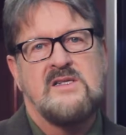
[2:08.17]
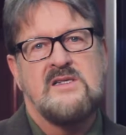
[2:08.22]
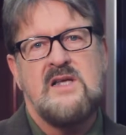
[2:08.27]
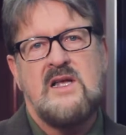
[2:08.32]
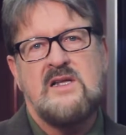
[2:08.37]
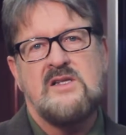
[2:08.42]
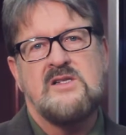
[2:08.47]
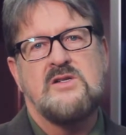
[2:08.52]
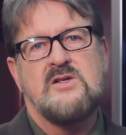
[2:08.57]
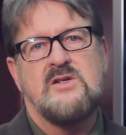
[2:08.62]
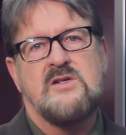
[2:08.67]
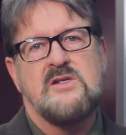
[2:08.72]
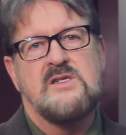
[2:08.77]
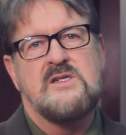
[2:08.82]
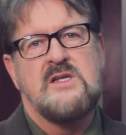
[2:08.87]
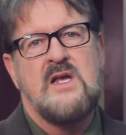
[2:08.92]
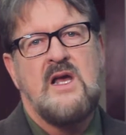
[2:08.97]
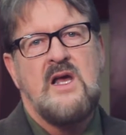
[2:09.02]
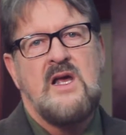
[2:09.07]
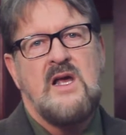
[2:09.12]

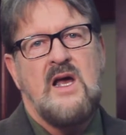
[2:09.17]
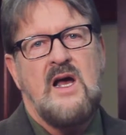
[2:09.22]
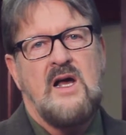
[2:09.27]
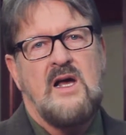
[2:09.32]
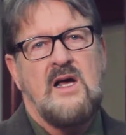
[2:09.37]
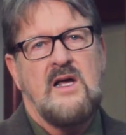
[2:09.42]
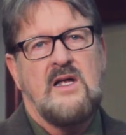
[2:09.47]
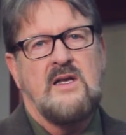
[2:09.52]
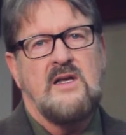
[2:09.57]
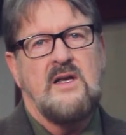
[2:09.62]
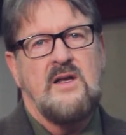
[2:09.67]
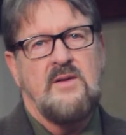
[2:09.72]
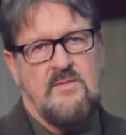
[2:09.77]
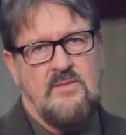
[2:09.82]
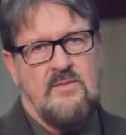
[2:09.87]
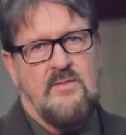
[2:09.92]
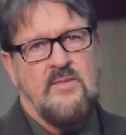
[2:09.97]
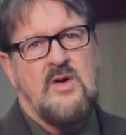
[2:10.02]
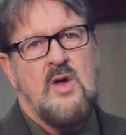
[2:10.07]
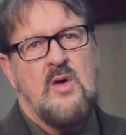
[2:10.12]
sensors
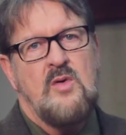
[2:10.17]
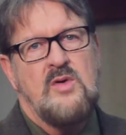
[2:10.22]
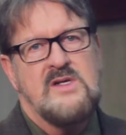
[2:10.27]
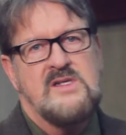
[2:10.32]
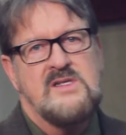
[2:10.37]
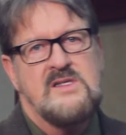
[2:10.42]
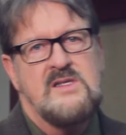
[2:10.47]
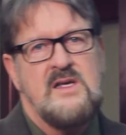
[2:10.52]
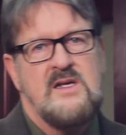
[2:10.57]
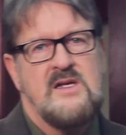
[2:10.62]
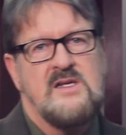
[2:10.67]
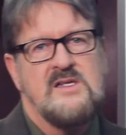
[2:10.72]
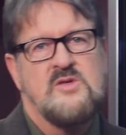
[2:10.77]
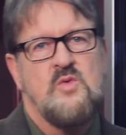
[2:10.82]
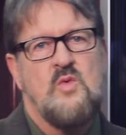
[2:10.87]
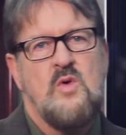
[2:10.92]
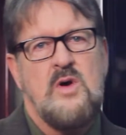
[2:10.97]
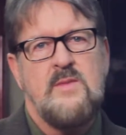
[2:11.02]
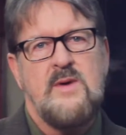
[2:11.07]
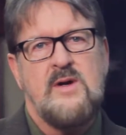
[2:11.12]
notice that it's
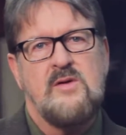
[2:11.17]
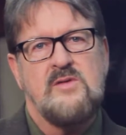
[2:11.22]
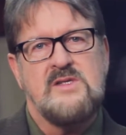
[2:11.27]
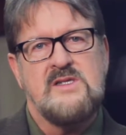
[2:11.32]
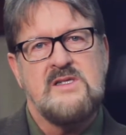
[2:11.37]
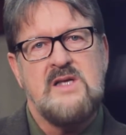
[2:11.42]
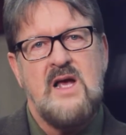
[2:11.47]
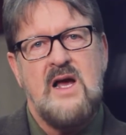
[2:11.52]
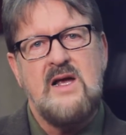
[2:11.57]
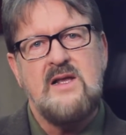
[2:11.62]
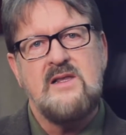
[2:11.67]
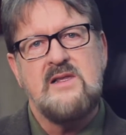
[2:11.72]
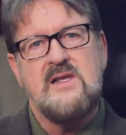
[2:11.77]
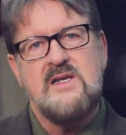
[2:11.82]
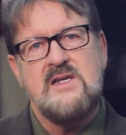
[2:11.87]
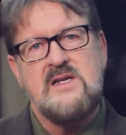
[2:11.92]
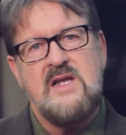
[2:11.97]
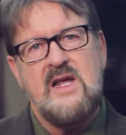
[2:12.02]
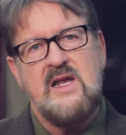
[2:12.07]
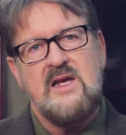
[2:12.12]
warm outside.
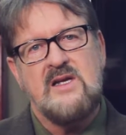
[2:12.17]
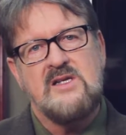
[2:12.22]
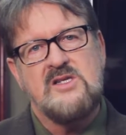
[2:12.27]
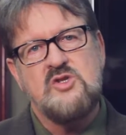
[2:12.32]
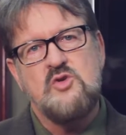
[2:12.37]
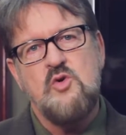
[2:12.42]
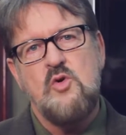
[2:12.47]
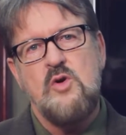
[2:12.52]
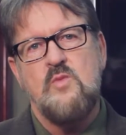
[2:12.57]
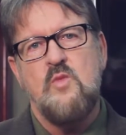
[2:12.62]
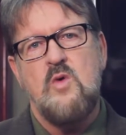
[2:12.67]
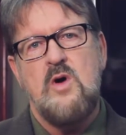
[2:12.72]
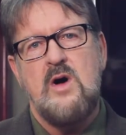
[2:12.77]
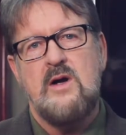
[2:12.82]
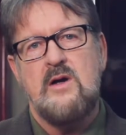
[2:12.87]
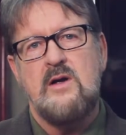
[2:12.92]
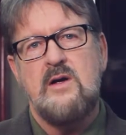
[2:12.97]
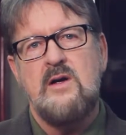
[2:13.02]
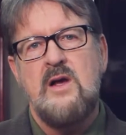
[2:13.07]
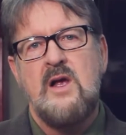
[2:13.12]
They take
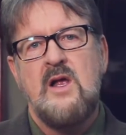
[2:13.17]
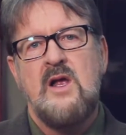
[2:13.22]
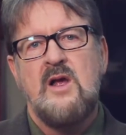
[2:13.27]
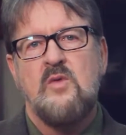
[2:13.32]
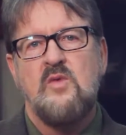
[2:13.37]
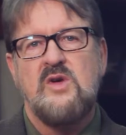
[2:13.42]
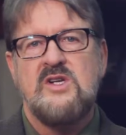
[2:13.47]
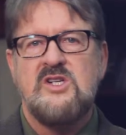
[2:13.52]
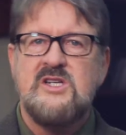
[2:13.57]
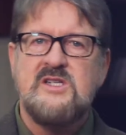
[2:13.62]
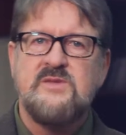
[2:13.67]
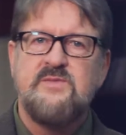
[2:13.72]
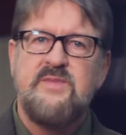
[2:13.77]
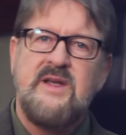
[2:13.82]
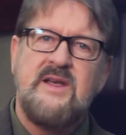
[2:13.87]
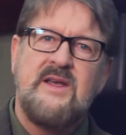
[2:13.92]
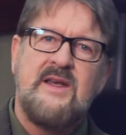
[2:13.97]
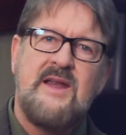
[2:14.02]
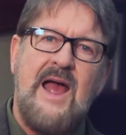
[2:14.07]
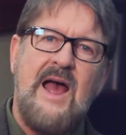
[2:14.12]
stormwater, which has
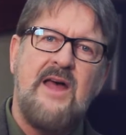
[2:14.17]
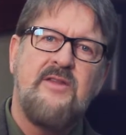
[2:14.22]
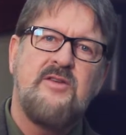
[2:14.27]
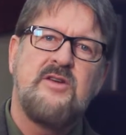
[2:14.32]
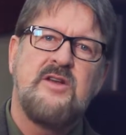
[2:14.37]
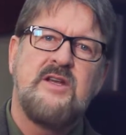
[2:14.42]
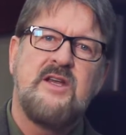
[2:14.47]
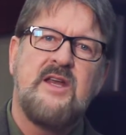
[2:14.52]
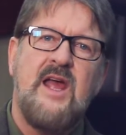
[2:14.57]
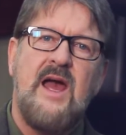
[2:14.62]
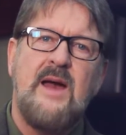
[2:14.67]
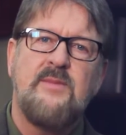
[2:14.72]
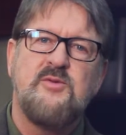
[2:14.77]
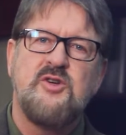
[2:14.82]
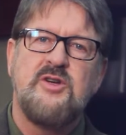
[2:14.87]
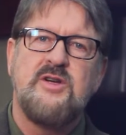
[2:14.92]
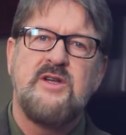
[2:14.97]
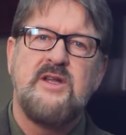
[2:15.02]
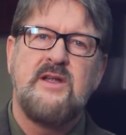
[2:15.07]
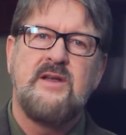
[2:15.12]
been gathered and
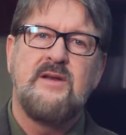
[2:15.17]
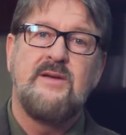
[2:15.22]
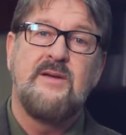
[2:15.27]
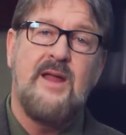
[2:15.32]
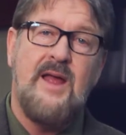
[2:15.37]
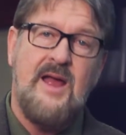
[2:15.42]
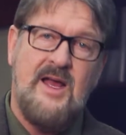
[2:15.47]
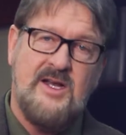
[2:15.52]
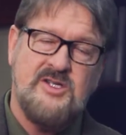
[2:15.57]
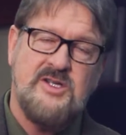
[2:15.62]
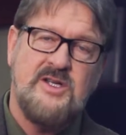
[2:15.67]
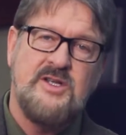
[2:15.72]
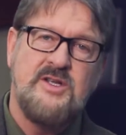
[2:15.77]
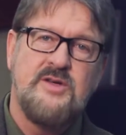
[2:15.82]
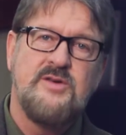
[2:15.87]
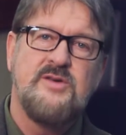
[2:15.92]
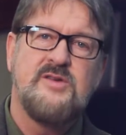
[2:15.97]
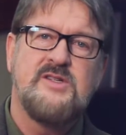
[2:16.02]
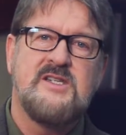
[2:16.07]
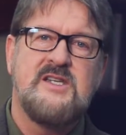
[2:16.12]
captured in actually
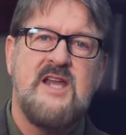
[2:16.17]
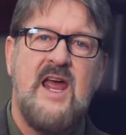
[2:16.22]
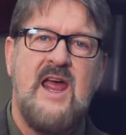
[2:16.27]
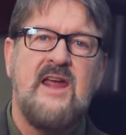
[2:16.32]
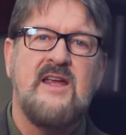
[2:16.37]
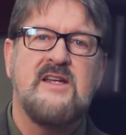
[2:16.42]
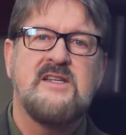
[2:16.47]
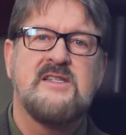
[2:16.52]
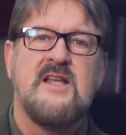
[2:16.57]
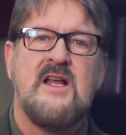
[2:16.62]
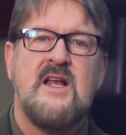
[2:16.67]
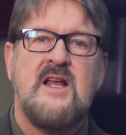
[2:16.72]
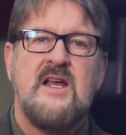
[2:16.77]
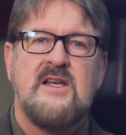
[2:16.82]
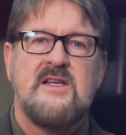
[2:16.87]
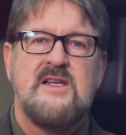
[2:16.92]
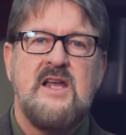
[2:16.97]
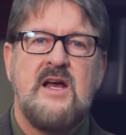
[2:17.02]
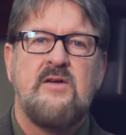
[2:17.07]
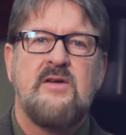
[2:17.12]
used tanks
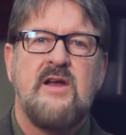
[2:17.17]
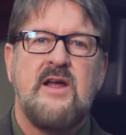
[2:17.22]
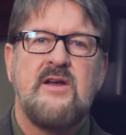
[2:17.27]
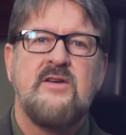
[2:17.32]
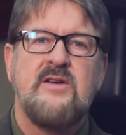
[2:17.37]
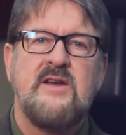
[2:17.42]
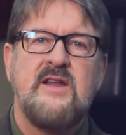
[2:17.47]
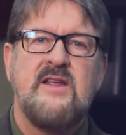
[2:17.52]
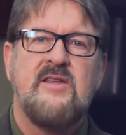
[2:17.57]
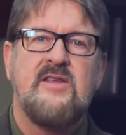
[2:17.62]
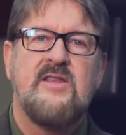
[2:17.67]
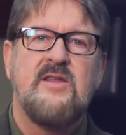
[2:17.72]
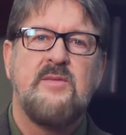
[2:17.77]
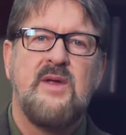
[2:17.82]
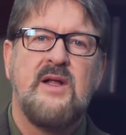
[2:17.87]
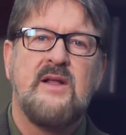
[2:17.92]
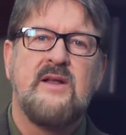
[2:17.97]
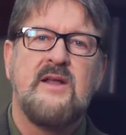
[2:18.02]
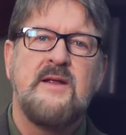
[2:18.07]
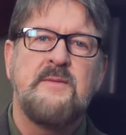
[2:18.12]
down underneath the
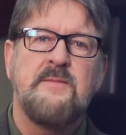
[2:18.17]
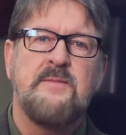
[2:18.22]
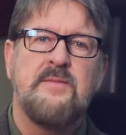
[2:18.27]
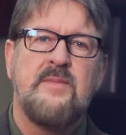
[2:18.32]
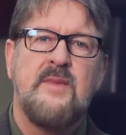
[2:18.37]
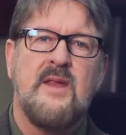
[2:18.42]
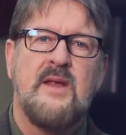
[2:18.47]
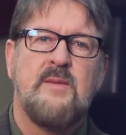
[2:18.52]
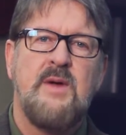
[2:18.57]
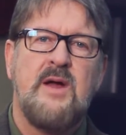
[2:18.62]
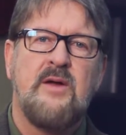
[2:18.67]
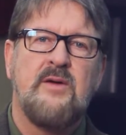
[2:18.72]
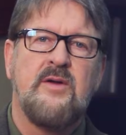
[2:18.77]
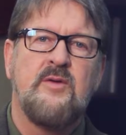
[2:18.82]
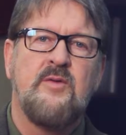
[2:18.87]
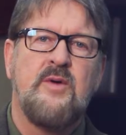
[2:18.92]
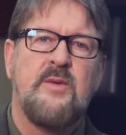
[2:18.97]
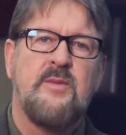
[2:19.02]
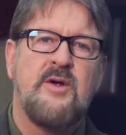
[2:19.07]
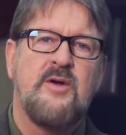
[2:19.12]
building, the Mountain
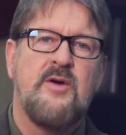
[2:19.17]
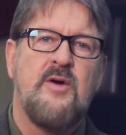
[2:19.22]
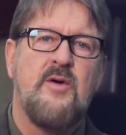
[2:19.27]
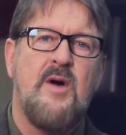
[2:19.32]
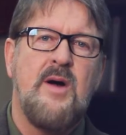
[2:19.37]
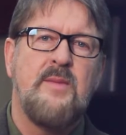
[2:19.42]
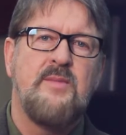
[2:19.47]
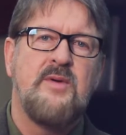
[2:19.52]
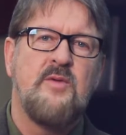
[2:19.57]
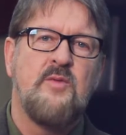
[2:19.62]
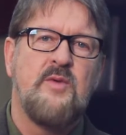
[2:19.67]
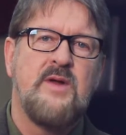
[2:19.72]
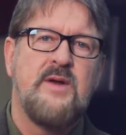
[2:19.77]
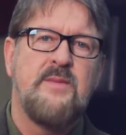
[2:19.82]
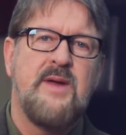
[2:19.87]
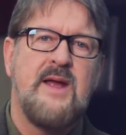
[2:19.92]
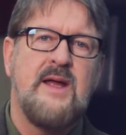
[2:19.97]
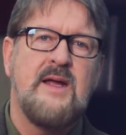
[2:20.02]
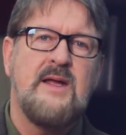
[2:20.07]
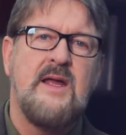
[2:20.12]
Equipment Co-op in
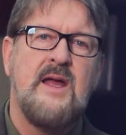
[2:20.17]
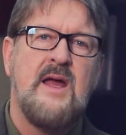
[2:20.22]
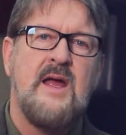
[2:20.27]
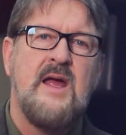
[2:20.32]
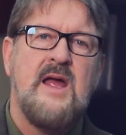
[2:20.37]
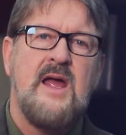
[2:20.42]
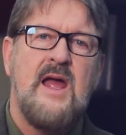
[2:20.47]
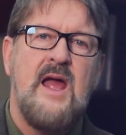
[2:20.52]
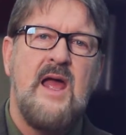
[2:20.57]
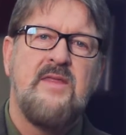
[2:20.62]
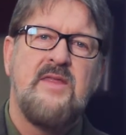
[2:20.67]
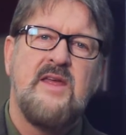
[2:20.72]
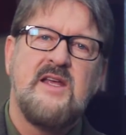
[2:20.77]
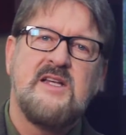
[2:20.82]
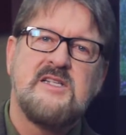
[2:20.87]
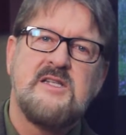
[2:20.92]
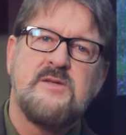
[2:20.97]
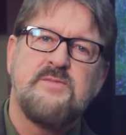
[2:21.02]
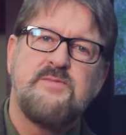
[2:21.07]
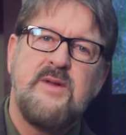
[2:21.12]
Winnipeg, and they
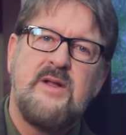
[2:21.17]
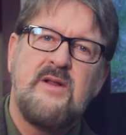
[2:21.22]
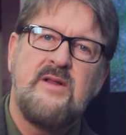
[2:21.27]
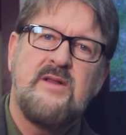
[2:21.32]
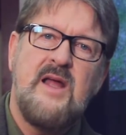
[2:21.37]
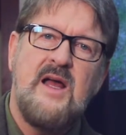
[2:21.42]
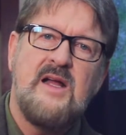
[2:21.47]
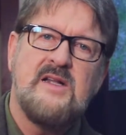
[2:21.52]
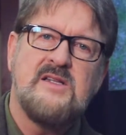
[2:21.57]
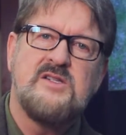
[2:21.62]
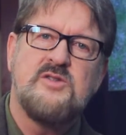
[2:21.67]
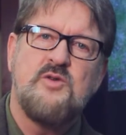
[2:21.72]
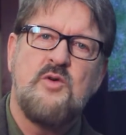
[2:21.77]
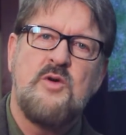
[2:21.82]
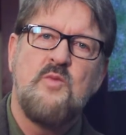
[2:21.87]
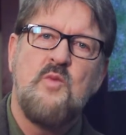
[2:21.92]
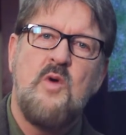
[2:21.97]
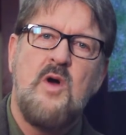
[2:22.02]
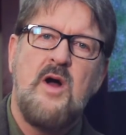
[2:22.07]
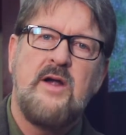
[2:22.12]
spill that
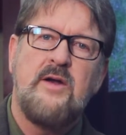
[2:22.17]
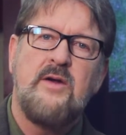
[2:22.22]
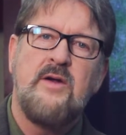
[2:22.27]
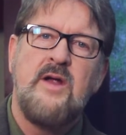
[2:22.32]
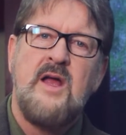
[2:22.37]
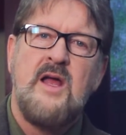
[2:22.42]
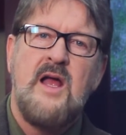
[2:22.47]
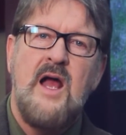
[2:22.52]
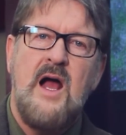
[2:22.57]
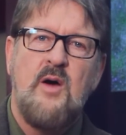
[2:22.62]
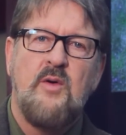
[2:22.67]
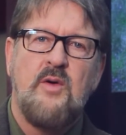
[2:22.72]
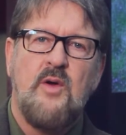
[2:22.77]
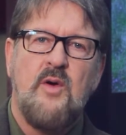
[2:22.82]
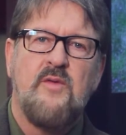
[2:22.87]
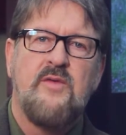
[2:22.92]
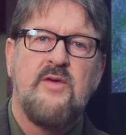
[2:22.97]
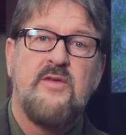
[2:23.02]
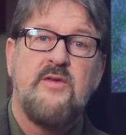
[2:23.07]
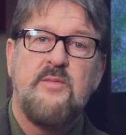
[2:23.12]
stormwater out
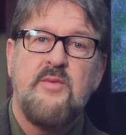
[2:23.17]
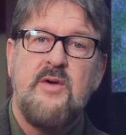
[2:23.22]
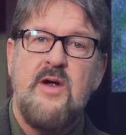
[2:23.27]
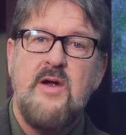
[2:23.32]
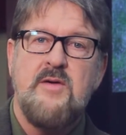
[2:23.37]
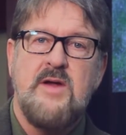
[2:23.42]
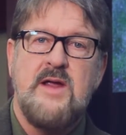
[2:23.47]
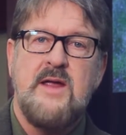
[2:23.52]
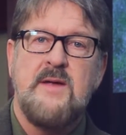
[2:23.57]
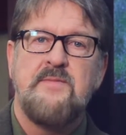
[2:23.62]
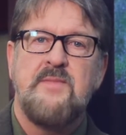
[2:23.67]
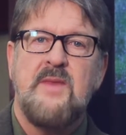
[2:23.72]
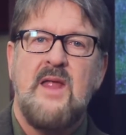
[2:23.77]
over the prairie.